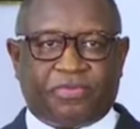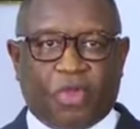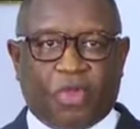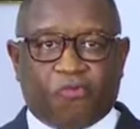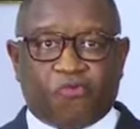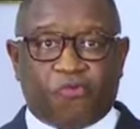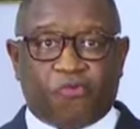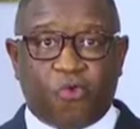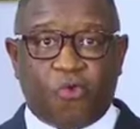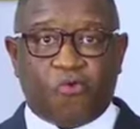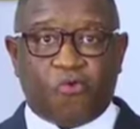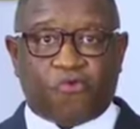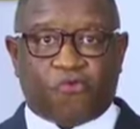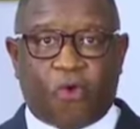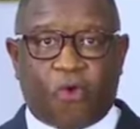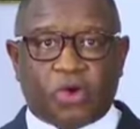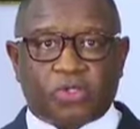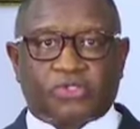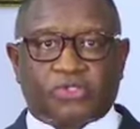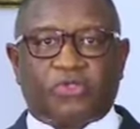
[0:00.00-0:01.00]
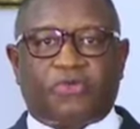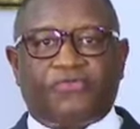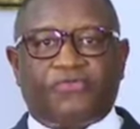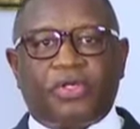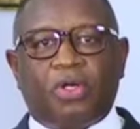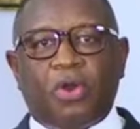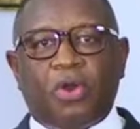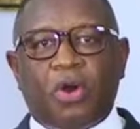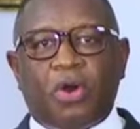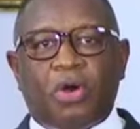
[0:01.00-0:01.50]
The full force of
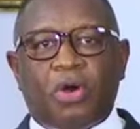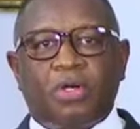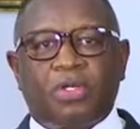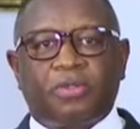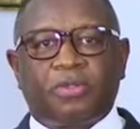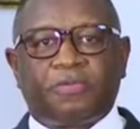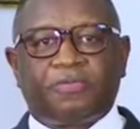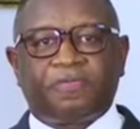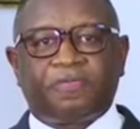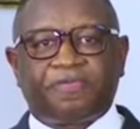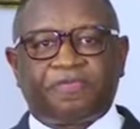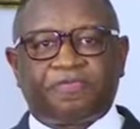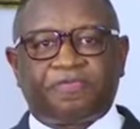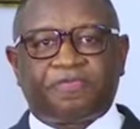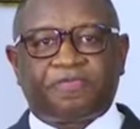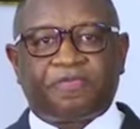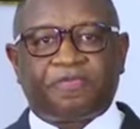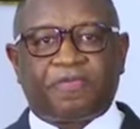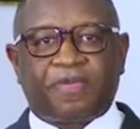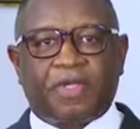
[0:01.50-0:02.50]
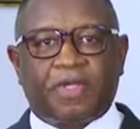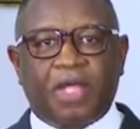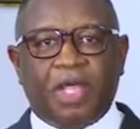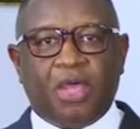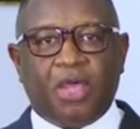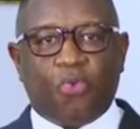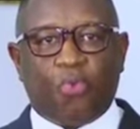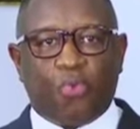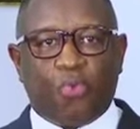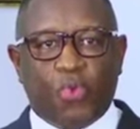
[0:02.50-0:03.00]
the law
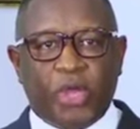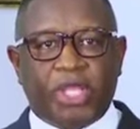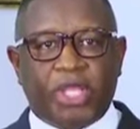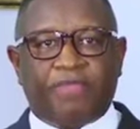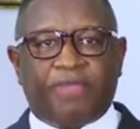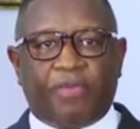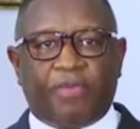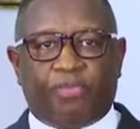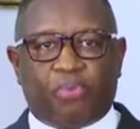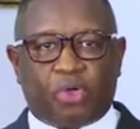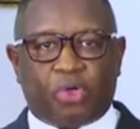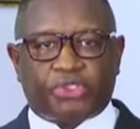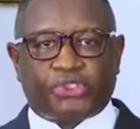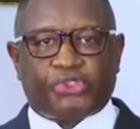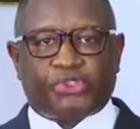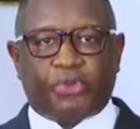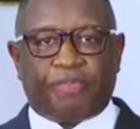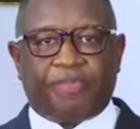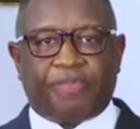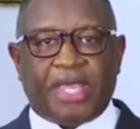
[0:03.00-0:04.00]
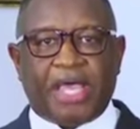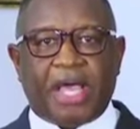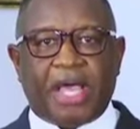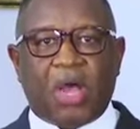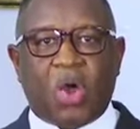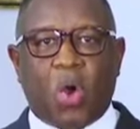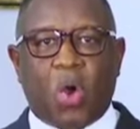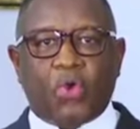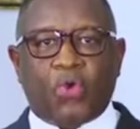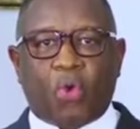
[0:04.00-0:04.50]
will be brought to
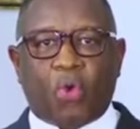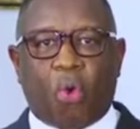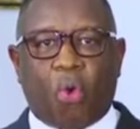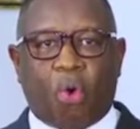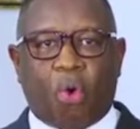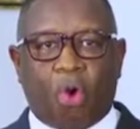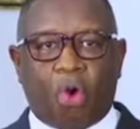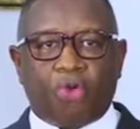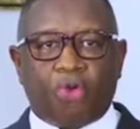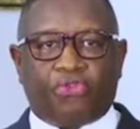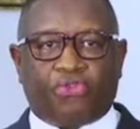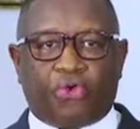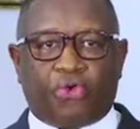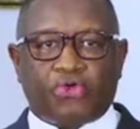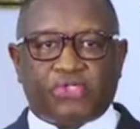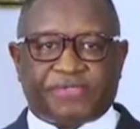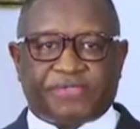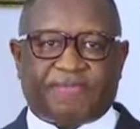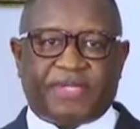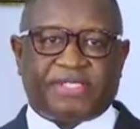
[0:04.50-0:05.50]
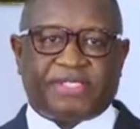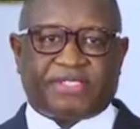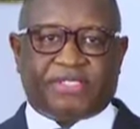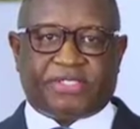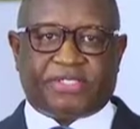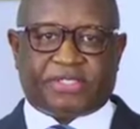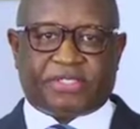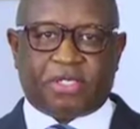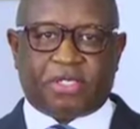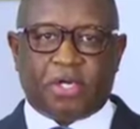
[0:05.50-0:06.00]
bear on all those
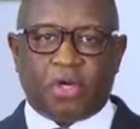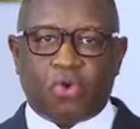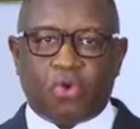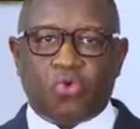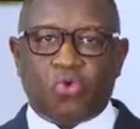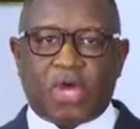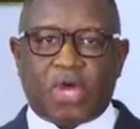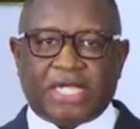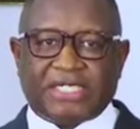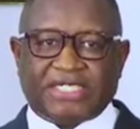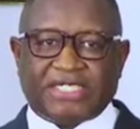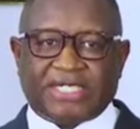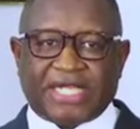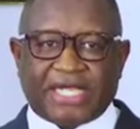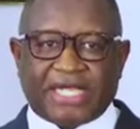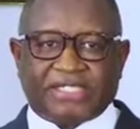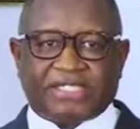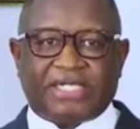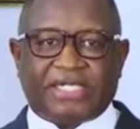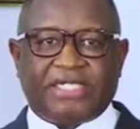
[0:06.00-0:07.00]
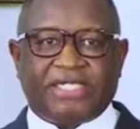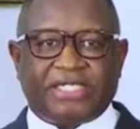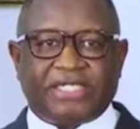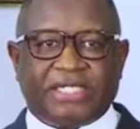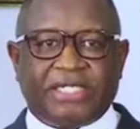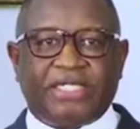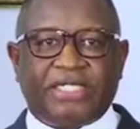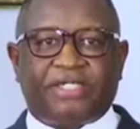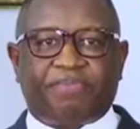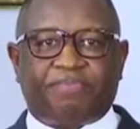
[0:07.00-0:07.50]
persons who attacked and
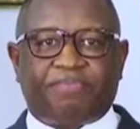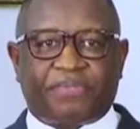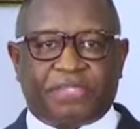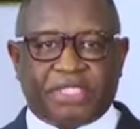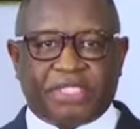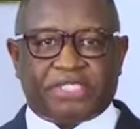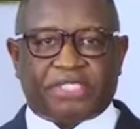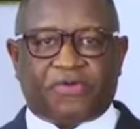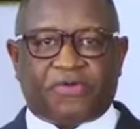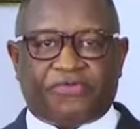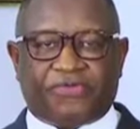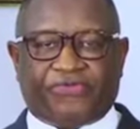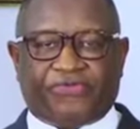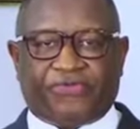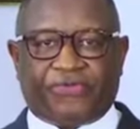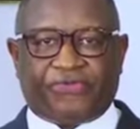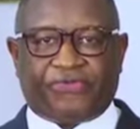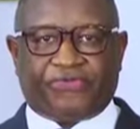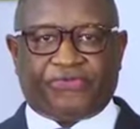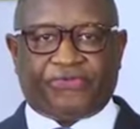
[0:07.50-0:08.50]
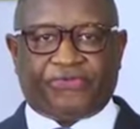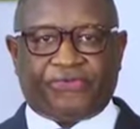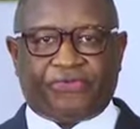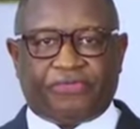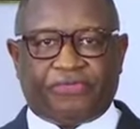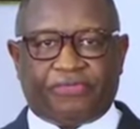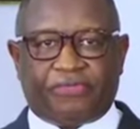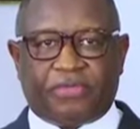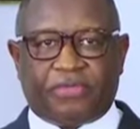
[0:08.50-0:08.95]
killed police officers.